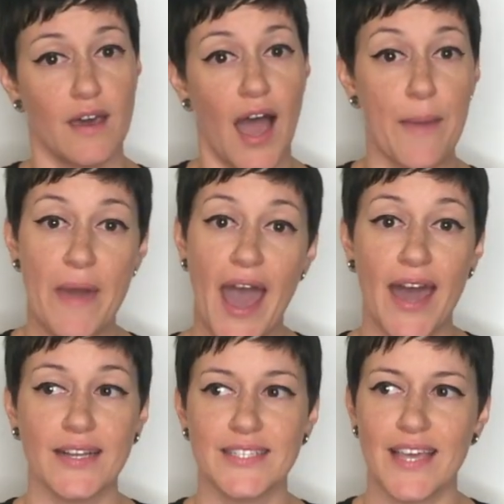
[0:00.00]
I
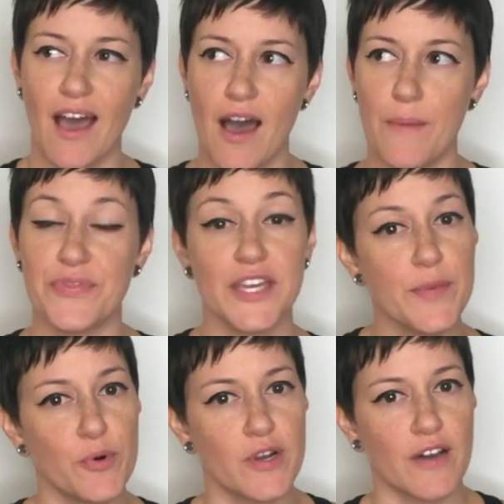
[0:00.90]
packed the
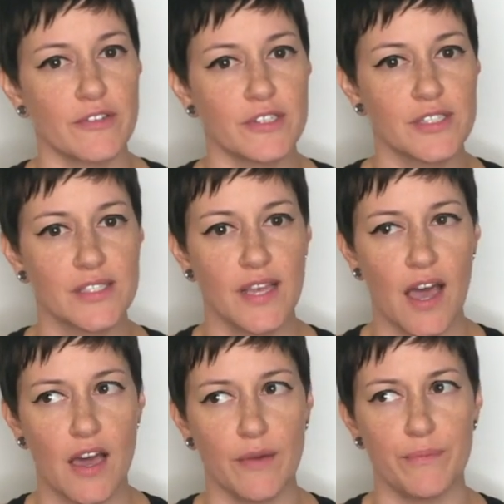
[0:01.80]
nipple covers.
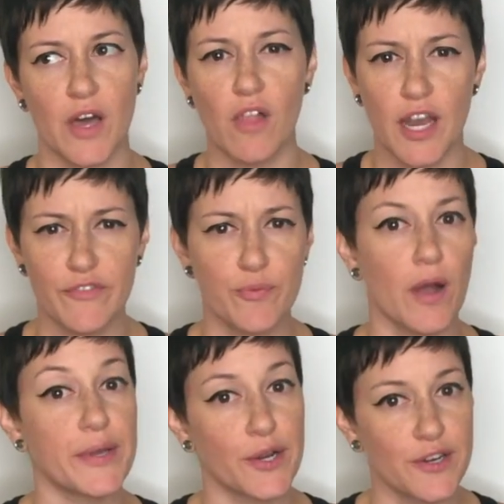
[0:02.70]
A lot of you
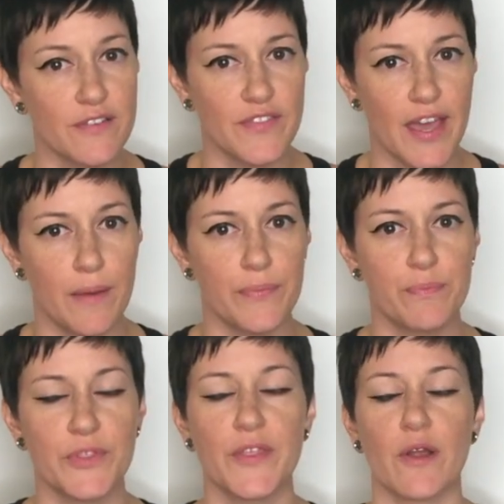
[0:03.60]
probably heard of them,
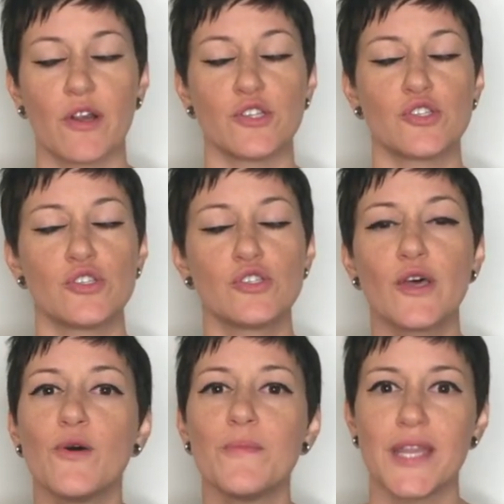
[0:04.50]
but there are
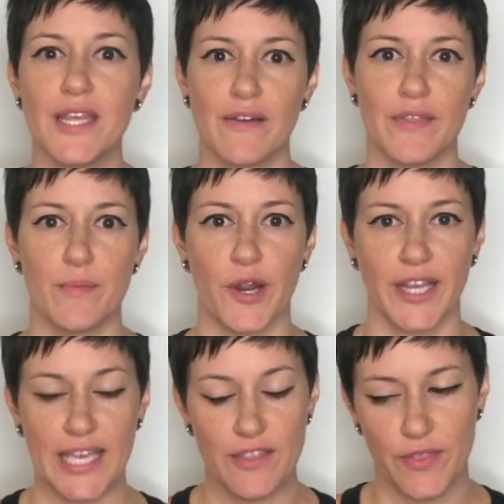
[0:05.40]
so many on the
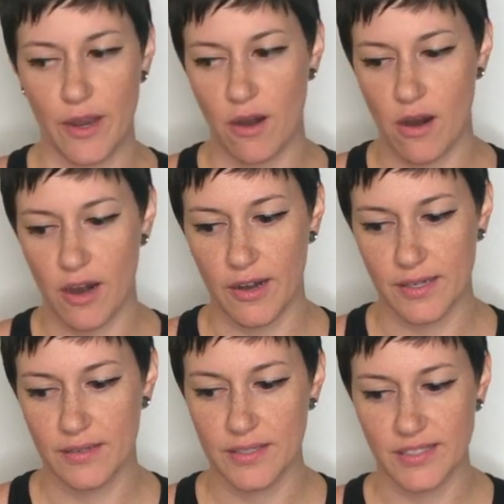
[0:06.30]
market. There
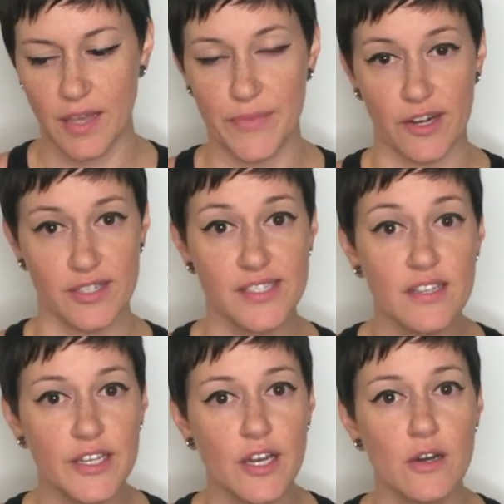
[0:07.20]
are some that are
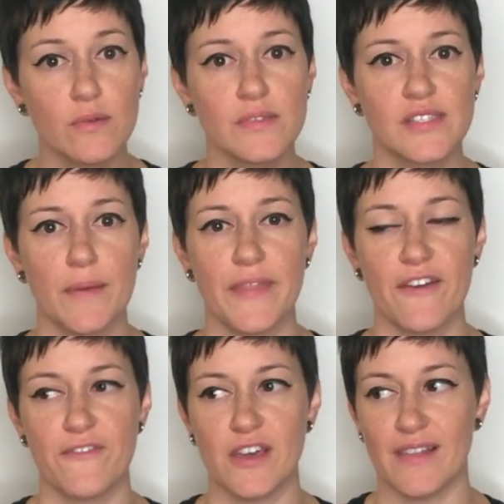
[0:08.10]
silicone, some
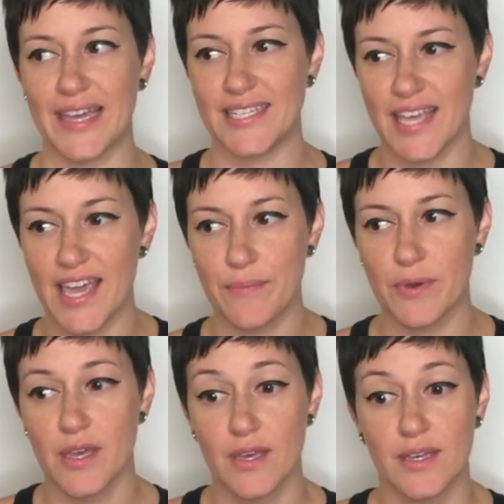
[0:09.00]
that feel like tape,
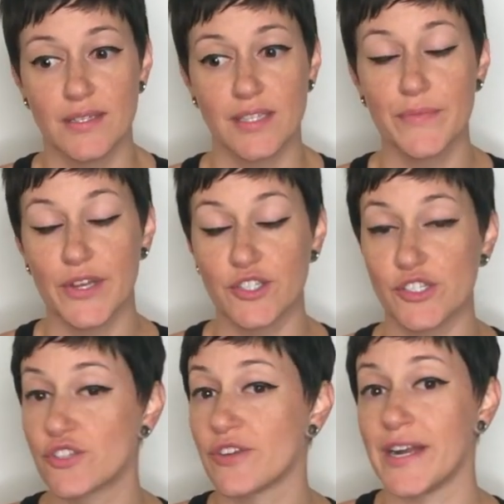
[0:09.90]
some that are
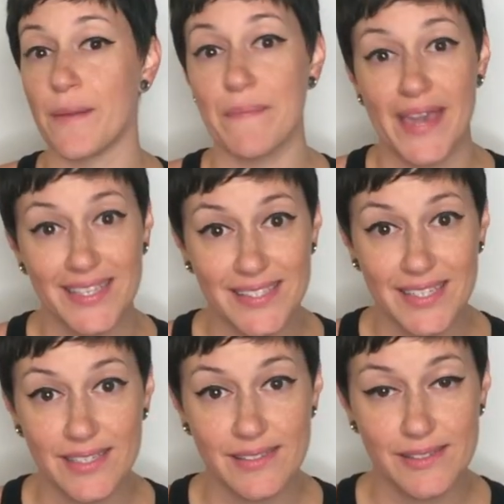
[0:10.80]
just straight up
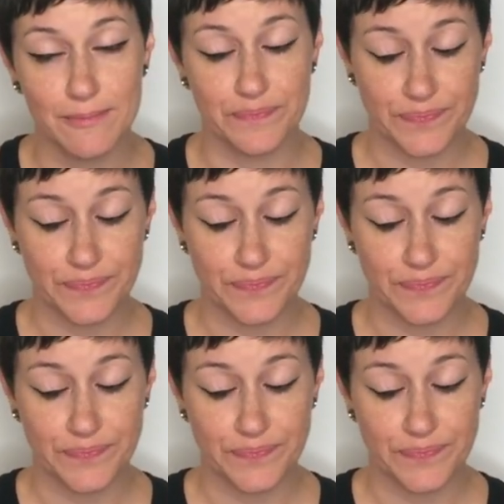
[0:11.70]
pasties,